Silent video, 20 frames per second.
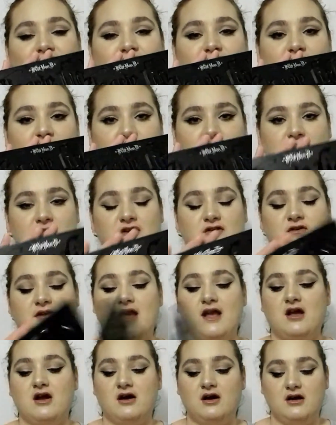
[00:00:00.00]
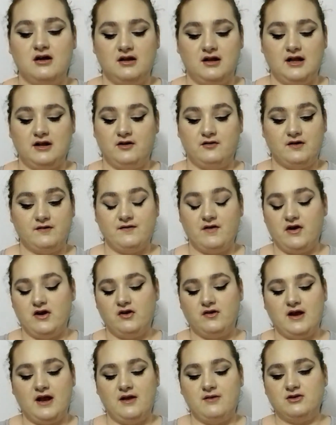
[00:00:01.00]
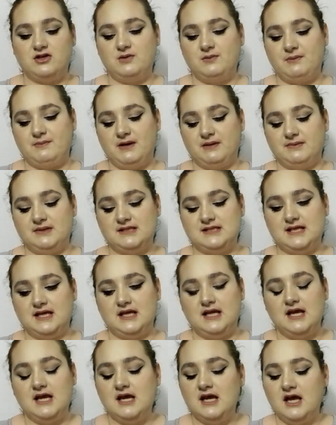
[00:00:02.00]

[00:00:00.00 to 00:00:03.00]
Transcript: Very great, very great, super pigmented,